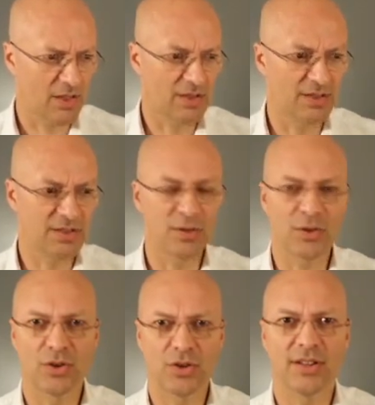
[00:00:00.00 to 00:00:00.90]
This is
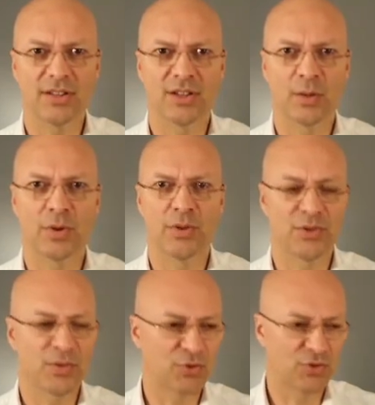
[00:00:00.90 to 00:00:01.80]
a good example of
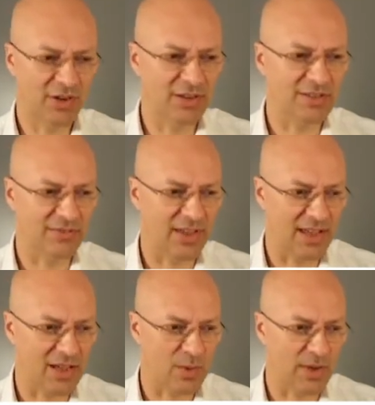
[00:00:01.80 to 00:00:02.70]
an obstructive
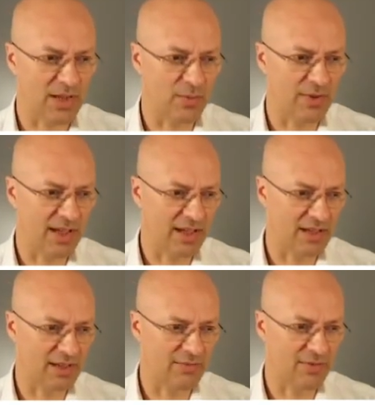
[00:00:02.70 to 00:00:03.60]
airway. We
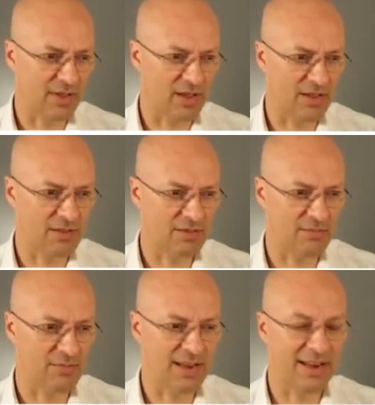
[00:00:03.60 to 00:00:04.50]
have
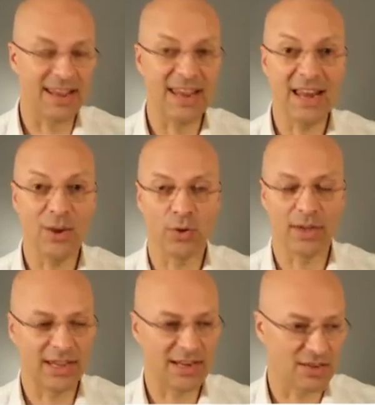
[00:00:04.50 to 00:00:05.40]
um, an
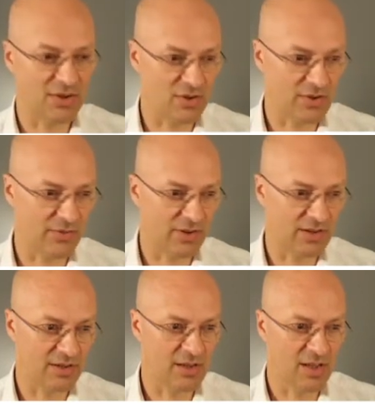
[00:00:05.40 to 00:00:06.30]
elongated
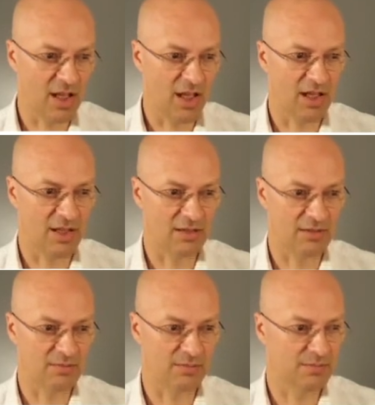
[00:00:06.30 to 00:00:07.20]
uvula.
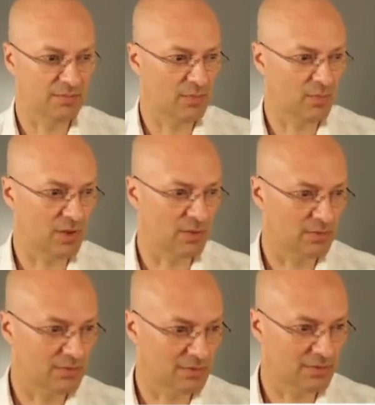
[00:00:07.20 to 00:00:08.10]
Um, well,
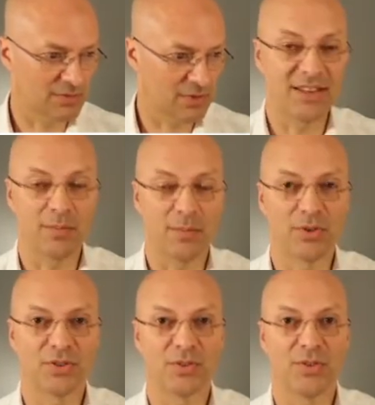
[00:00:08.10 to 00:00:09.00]
it's
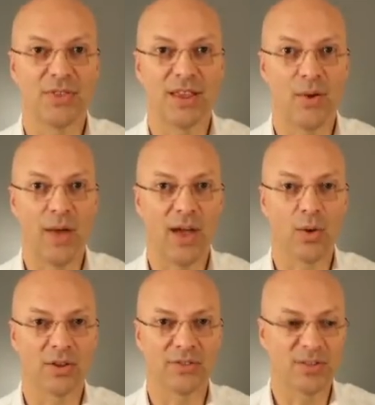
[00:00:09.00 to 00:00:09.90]
impossible. You think, oh,
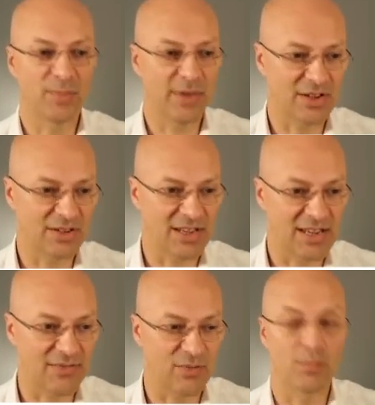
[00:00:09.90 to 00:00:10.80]
how can this patient
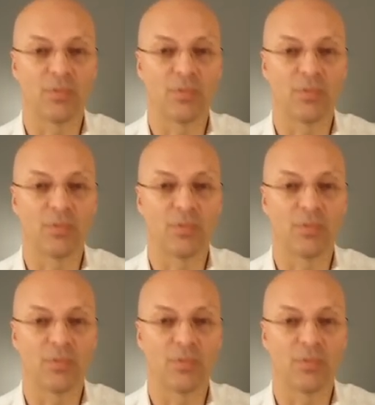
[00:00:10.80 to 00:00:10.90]
even